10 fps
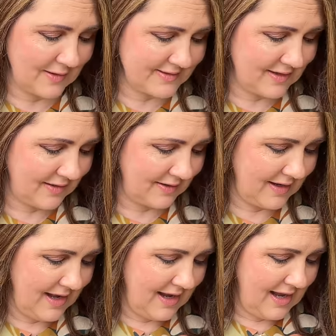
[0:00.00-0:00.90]
So
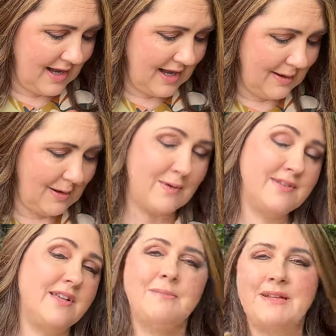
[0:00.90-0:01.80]
I was
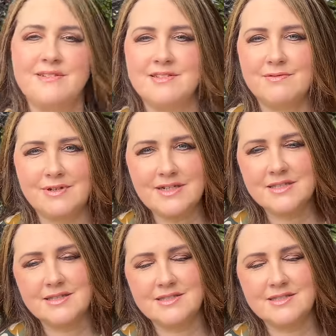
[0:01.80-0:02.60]
going to make just a regular